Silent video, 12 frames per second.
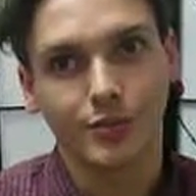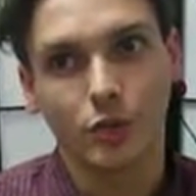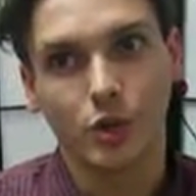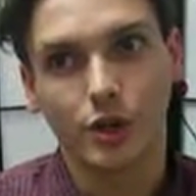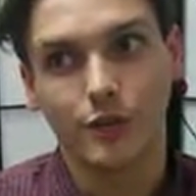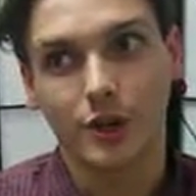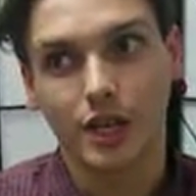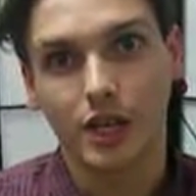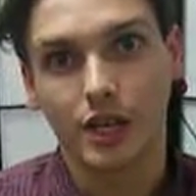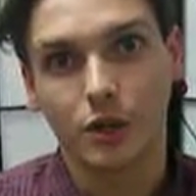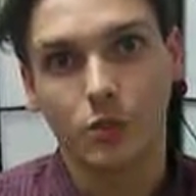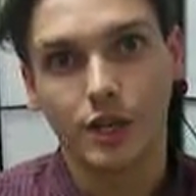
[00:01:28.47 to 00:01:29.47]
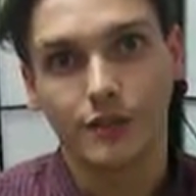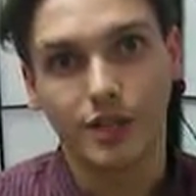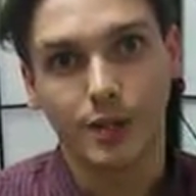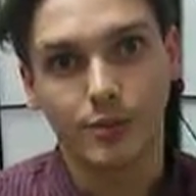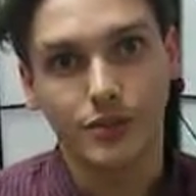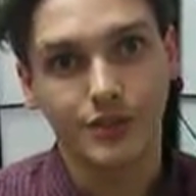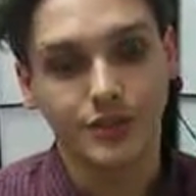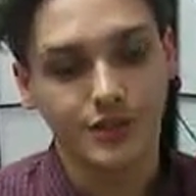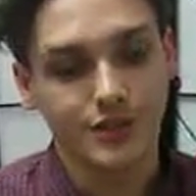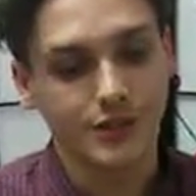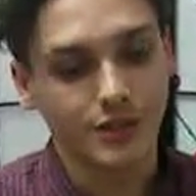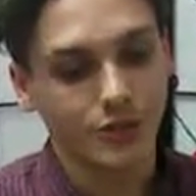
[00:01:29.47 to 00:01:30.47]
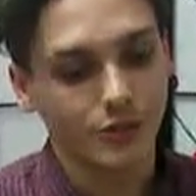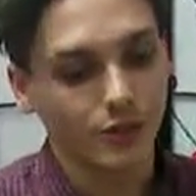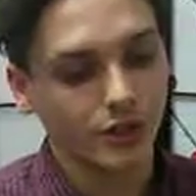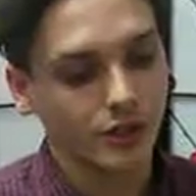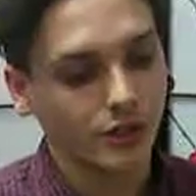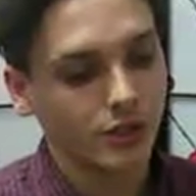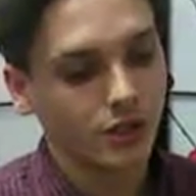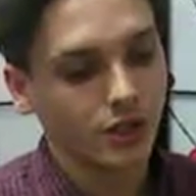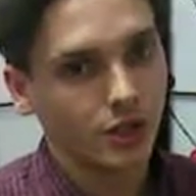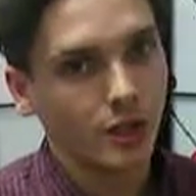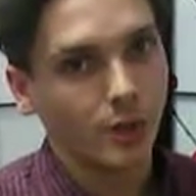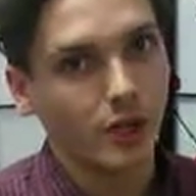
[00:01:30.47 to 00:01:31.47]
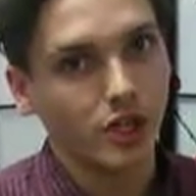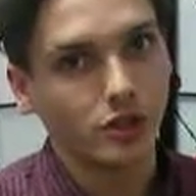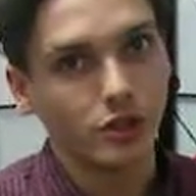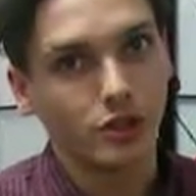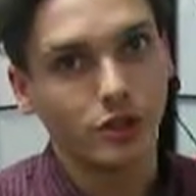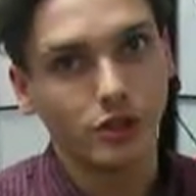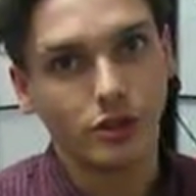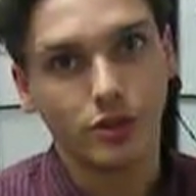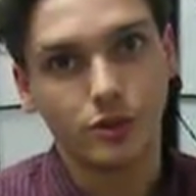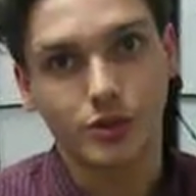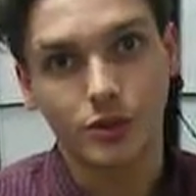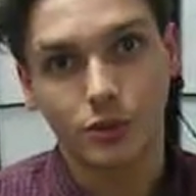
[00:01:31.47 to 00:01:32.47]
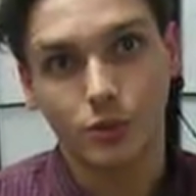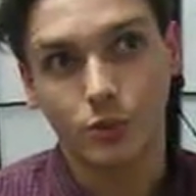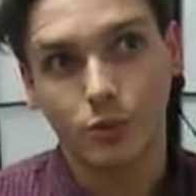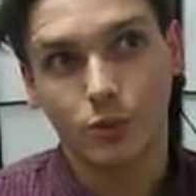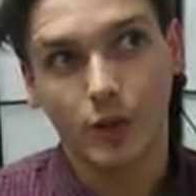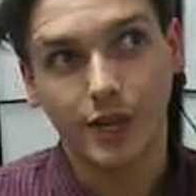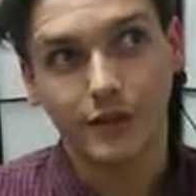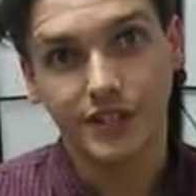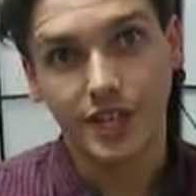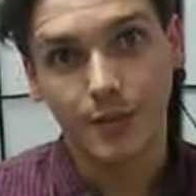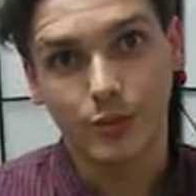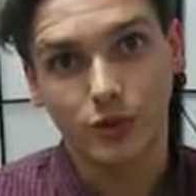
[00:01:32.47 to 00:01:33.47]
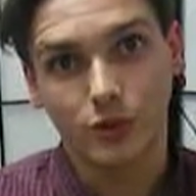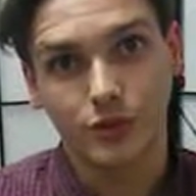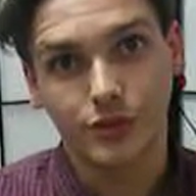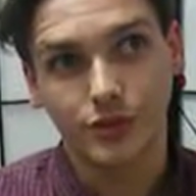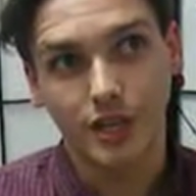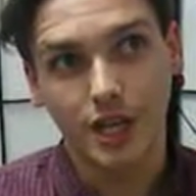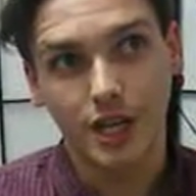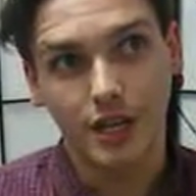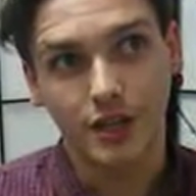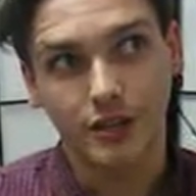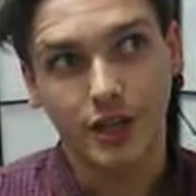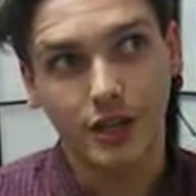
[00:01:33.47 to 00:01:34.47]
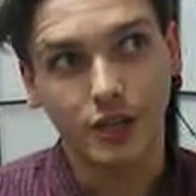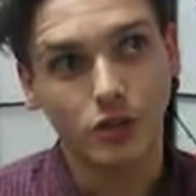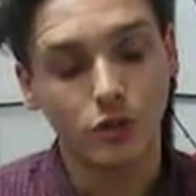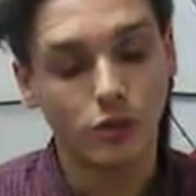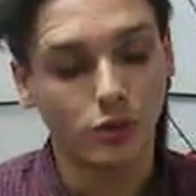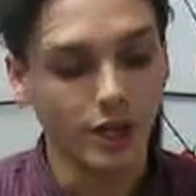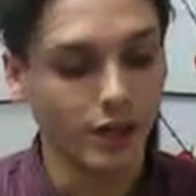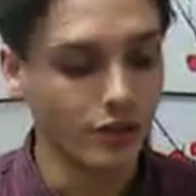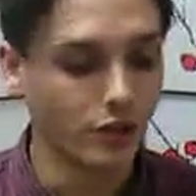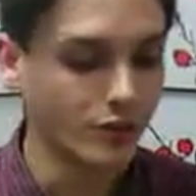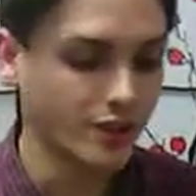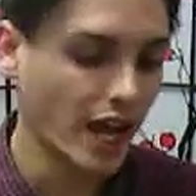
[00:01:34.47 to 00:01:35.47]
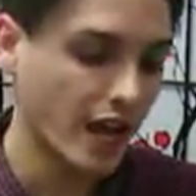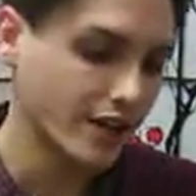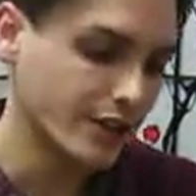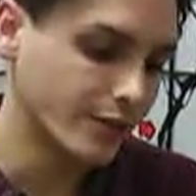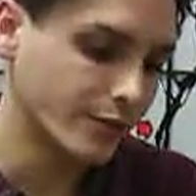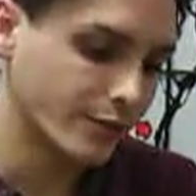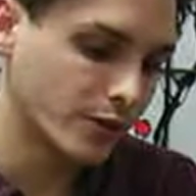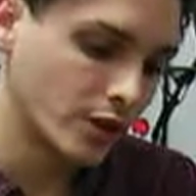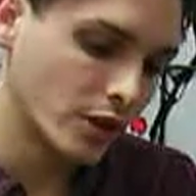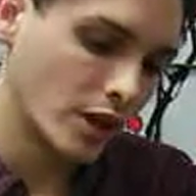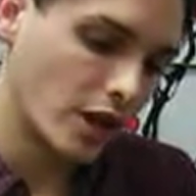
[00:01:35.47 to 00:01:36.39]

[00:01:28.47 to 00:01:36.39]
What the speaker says: They're more of a wavetable synthesis, which basically uses wave samples and then you can use additive